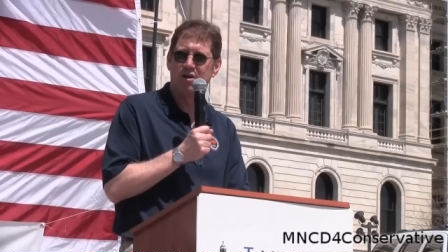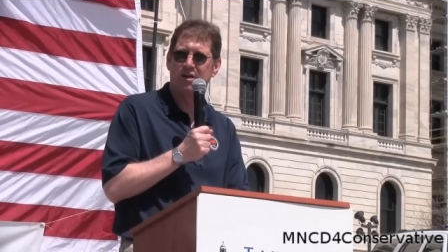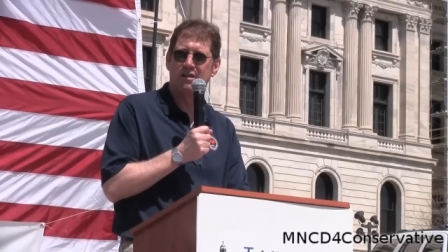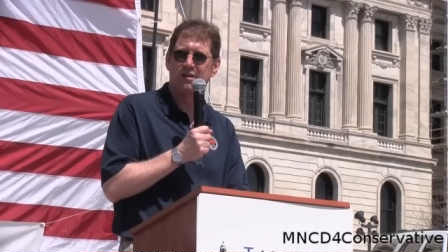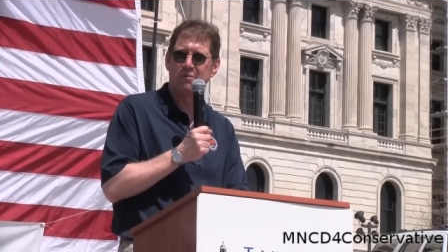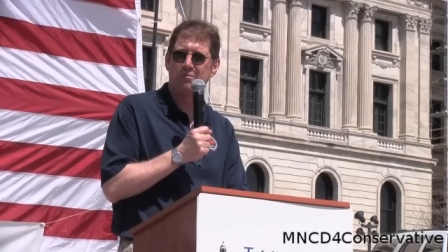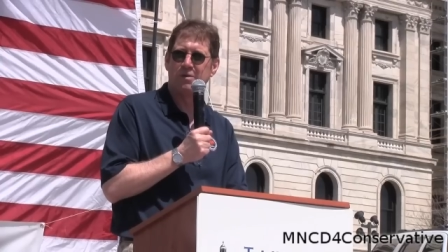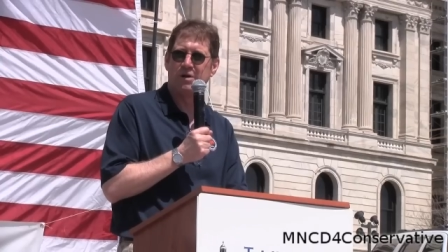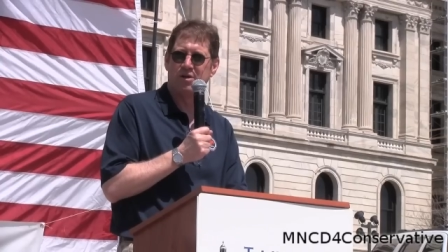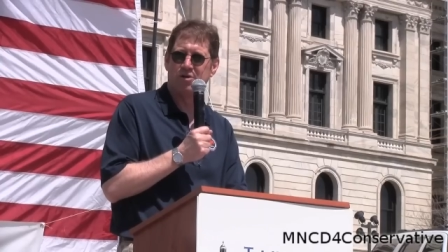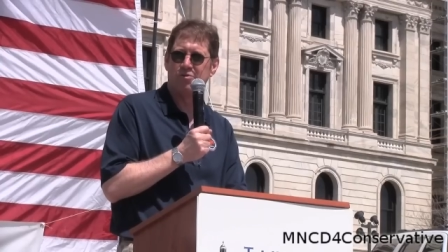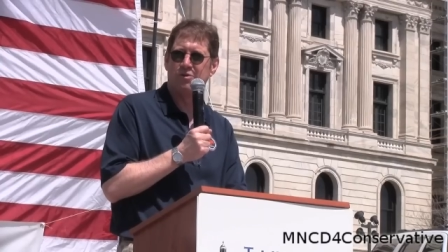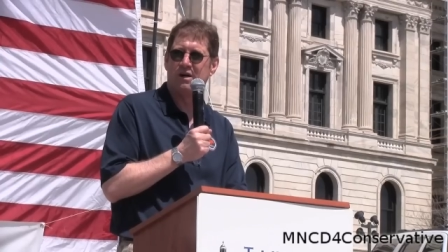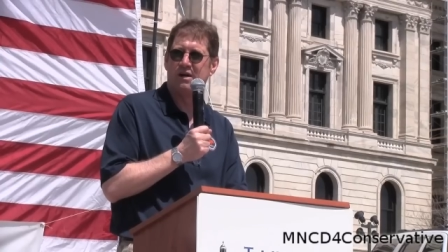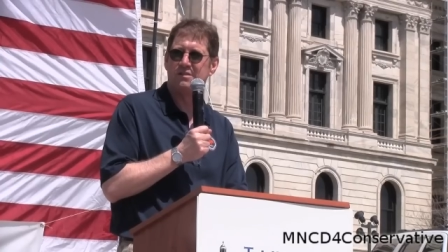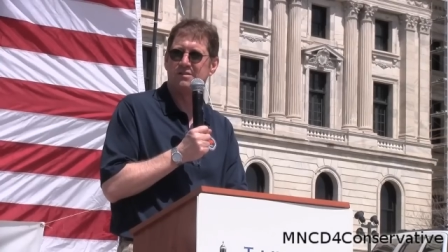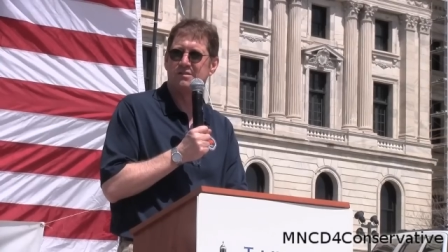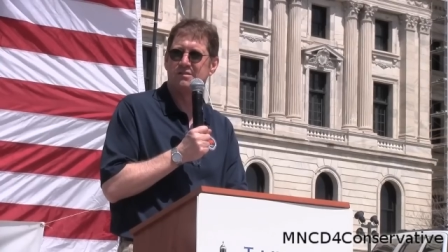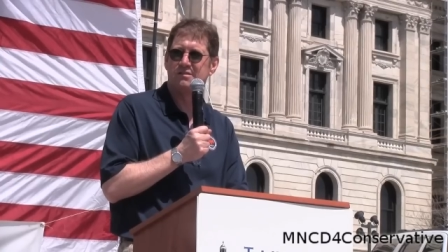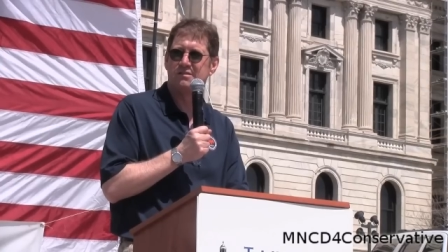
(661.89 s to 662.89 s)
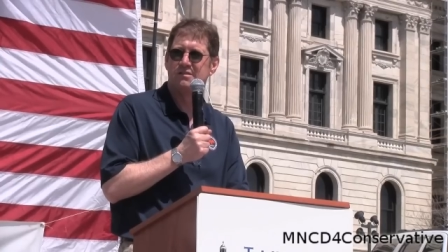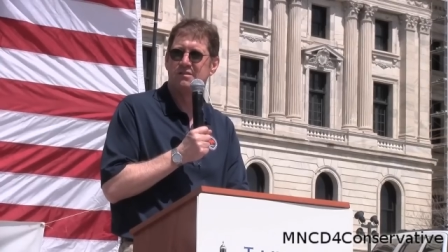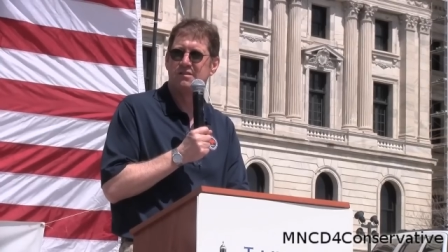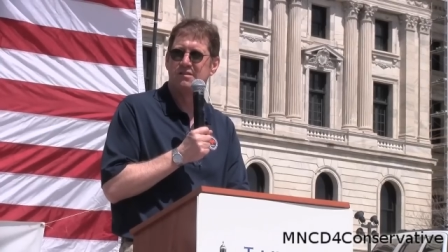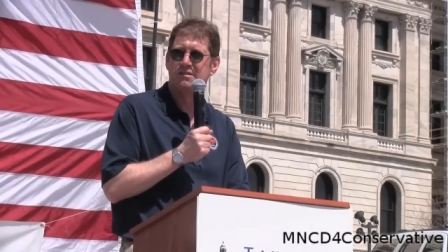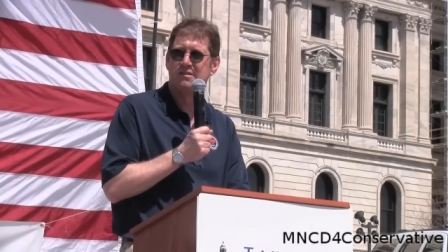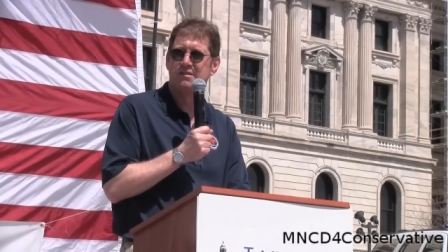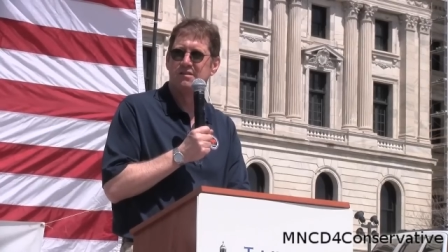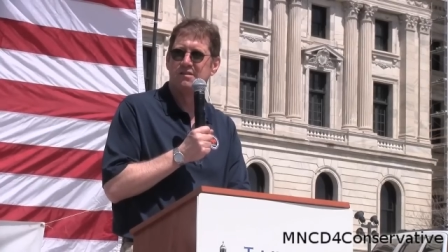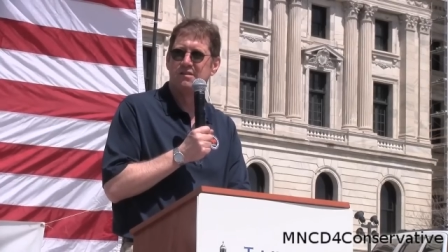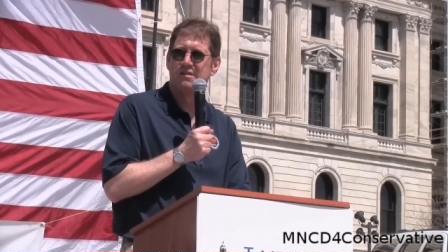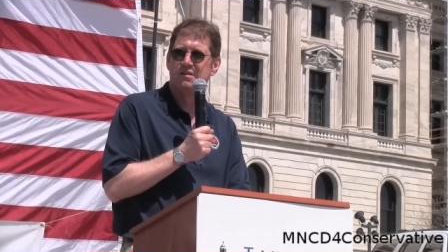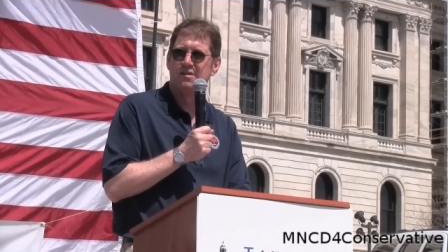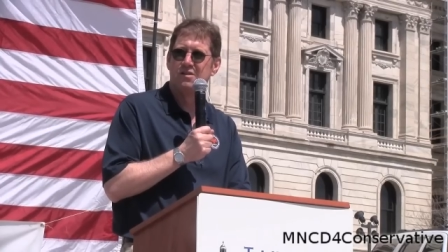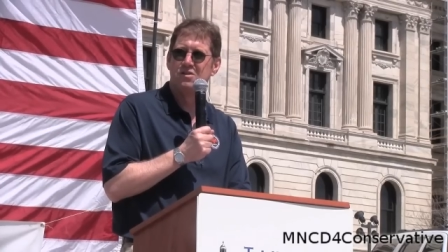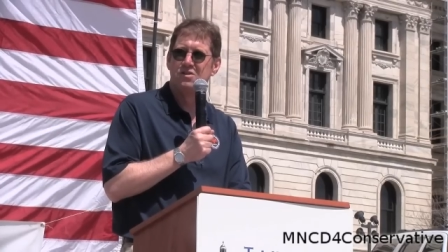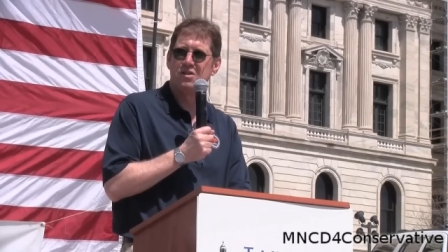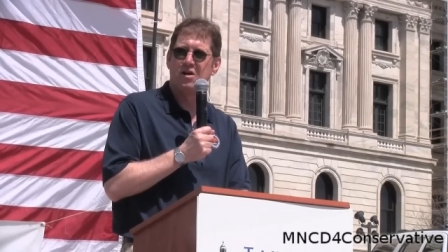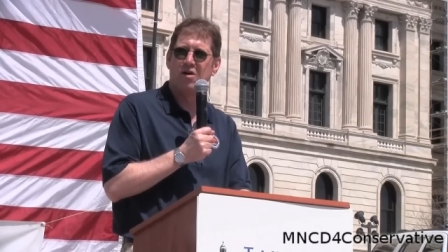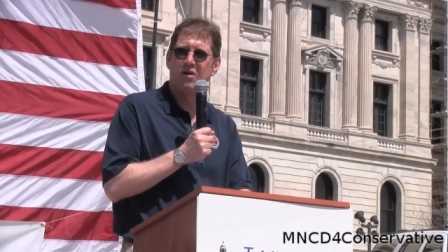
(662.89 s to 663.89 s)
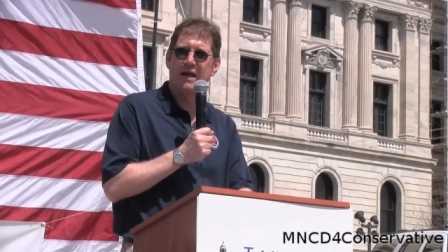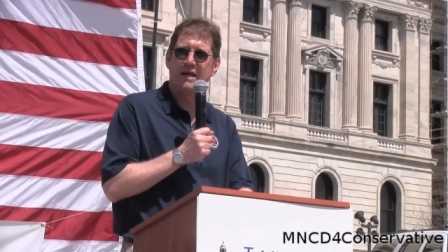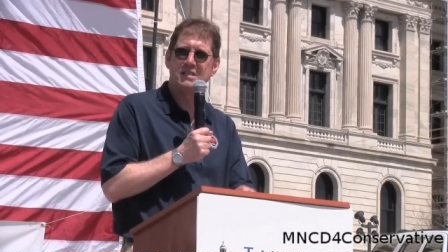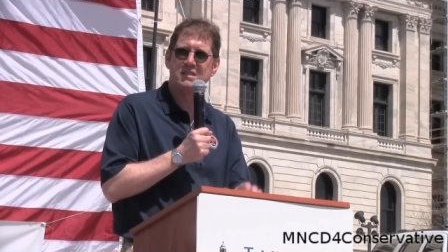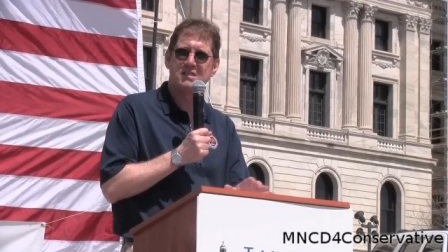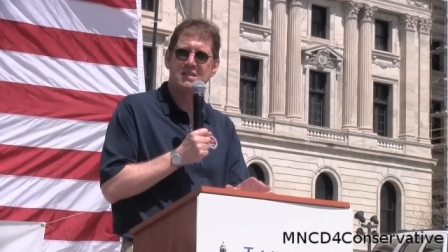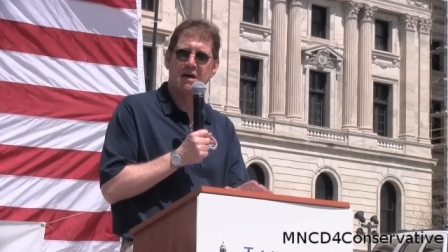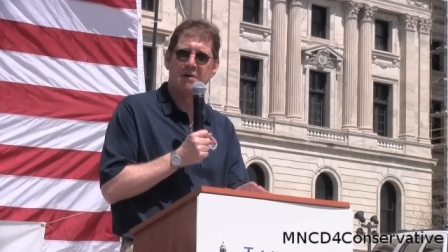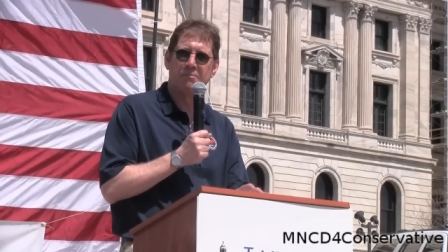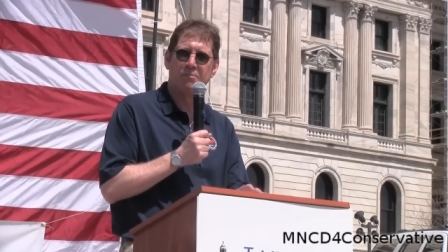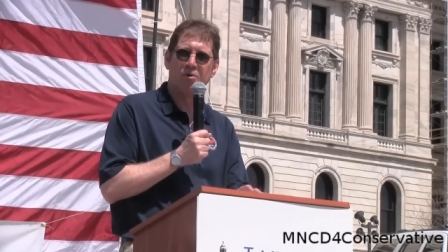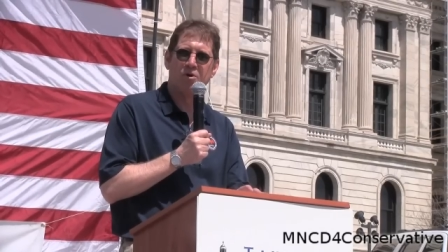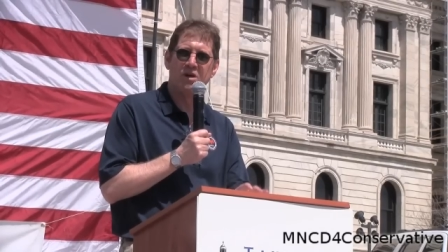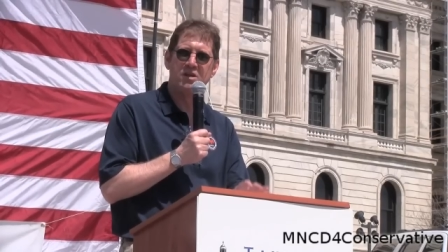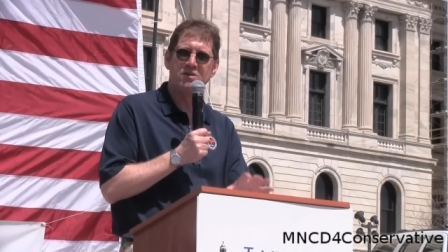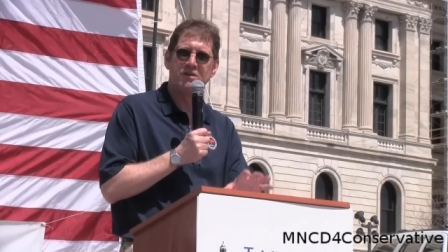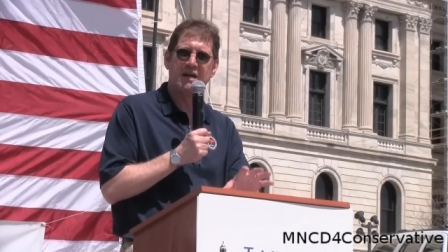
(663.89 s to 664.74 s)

good compared to us. So at some point,